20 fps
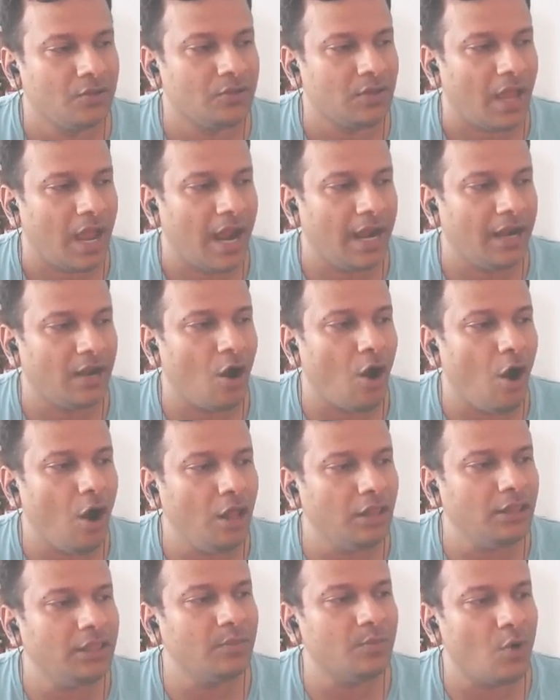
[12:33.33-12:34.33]
And
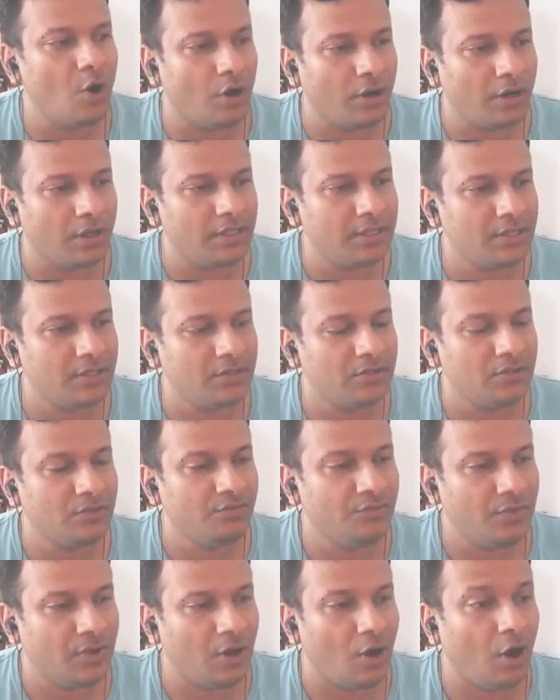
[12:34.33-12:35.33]
all the models,
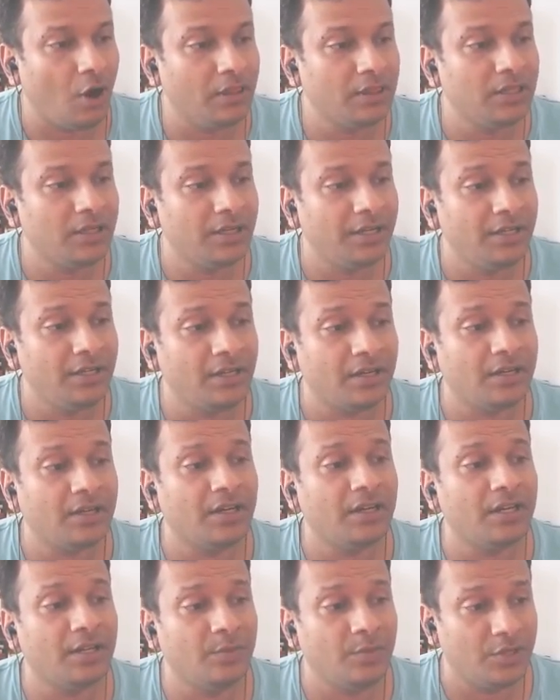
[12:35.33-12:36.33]
all the
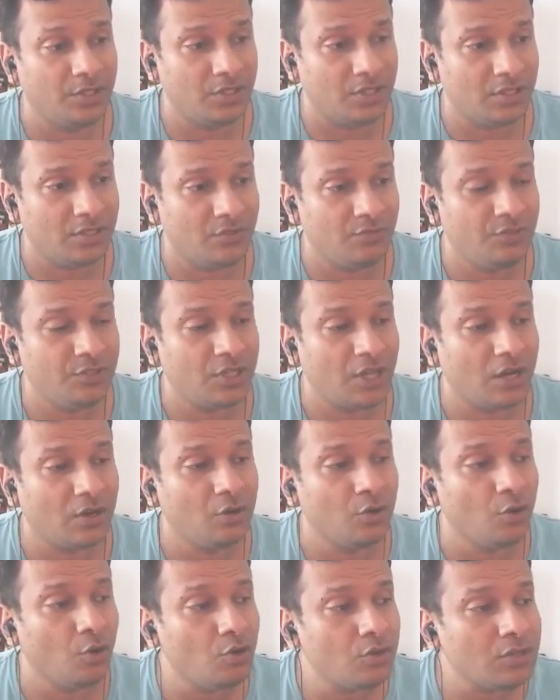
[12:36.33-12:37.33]
internal images which are
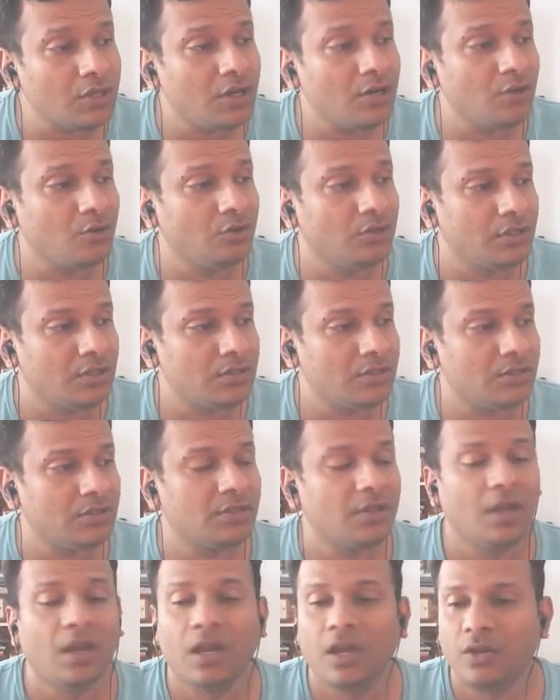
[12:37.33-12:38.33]
closer to
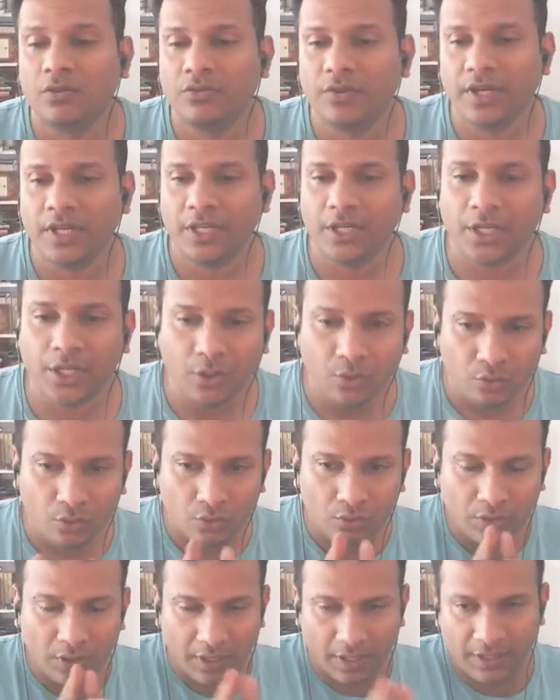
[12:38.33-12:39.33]
this, we
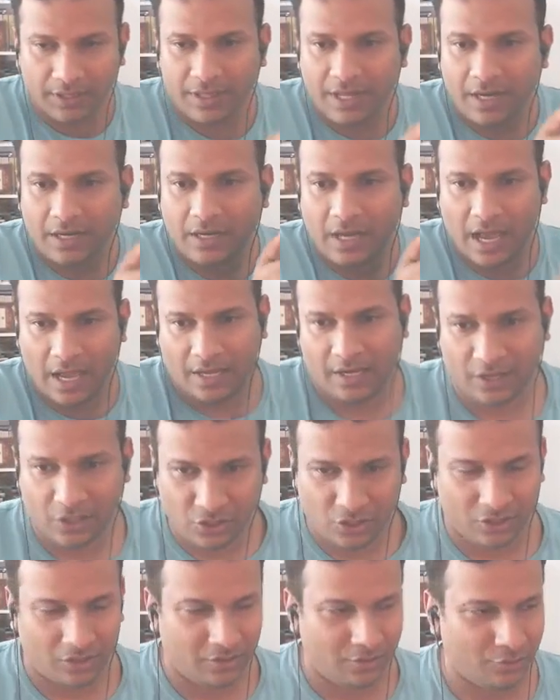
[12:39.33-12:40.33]
tune in that
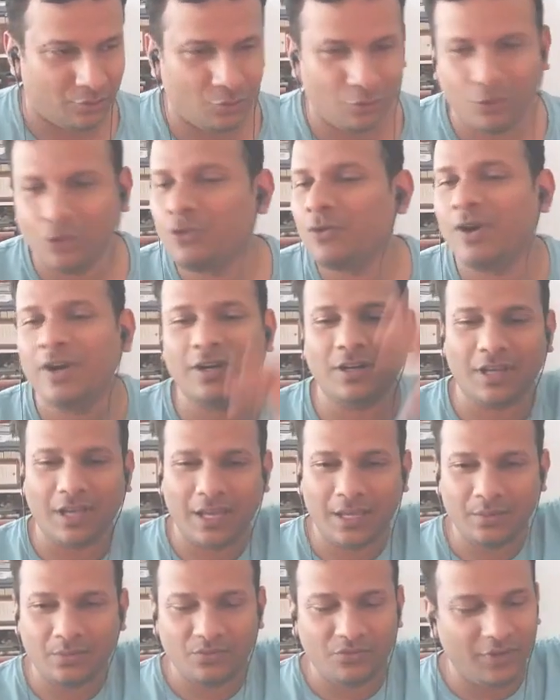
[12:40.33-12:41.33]
direction. So over
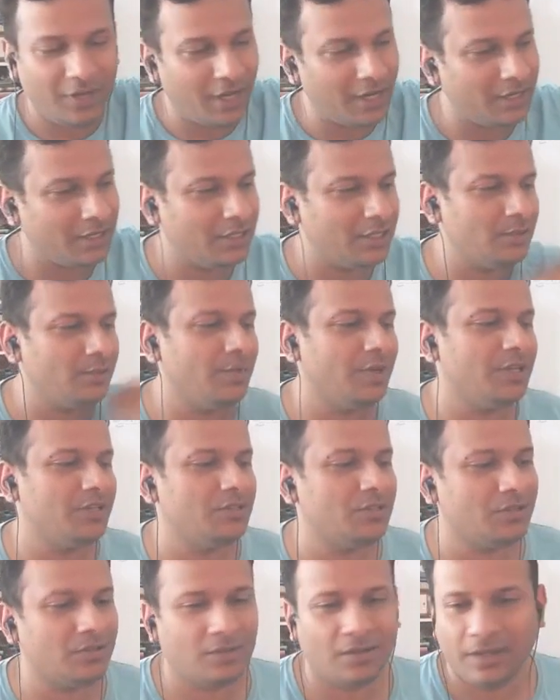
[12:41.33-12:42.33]
time, we get an
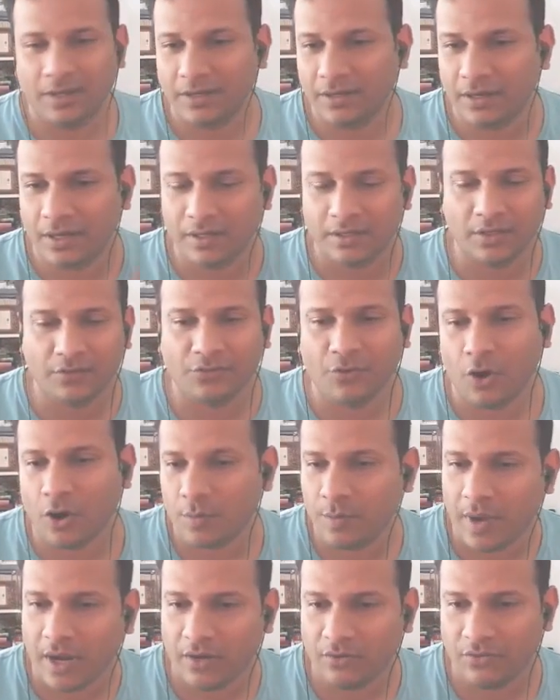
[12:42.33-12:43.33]
image in the
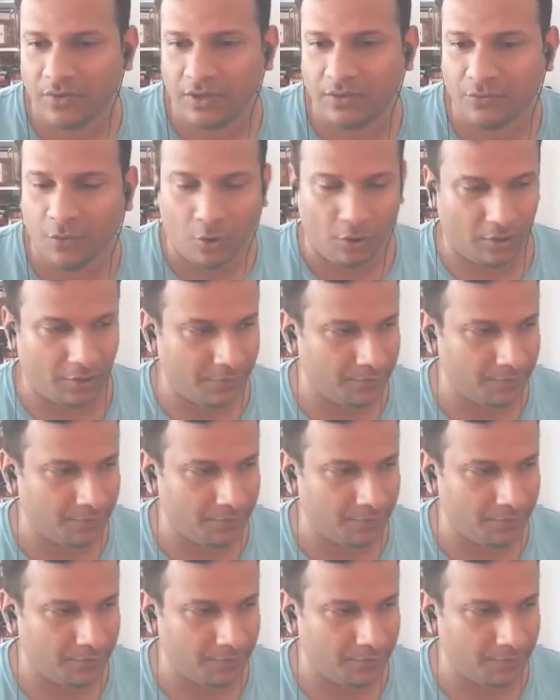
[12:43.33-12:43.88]
format we want.